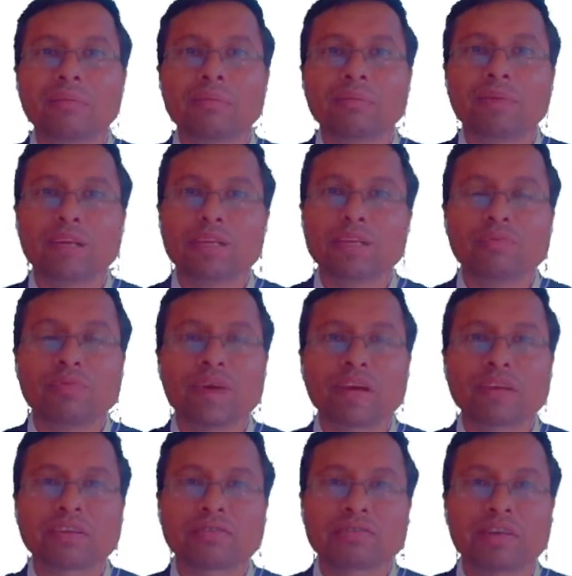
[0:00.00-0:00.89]
But in
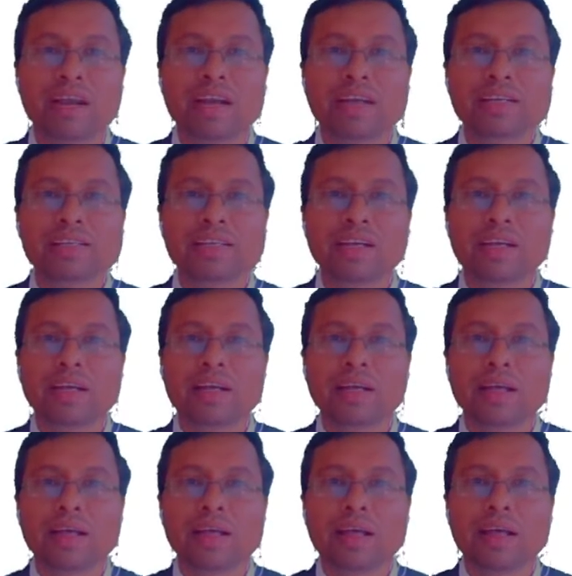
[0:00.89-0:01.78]
fact, friends,
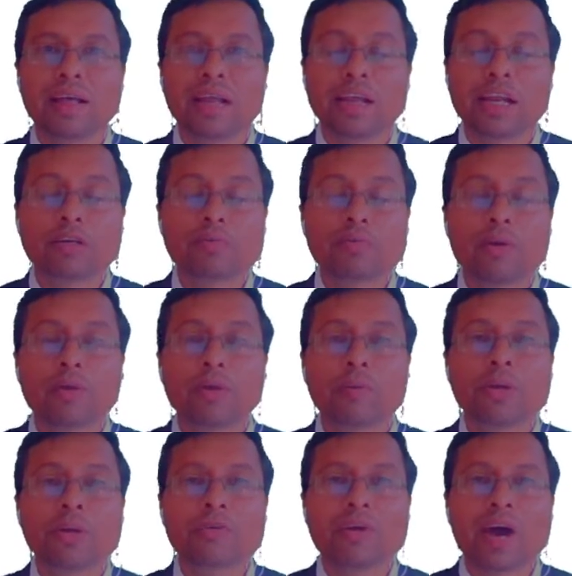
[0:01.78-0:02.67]
let me
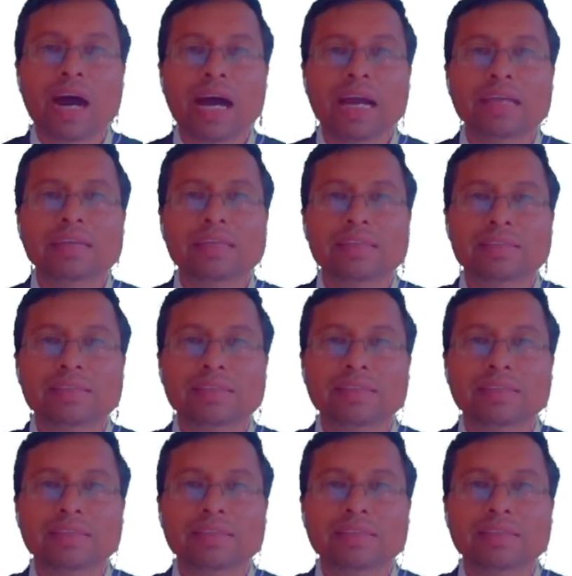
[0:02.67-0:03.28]
open your eyes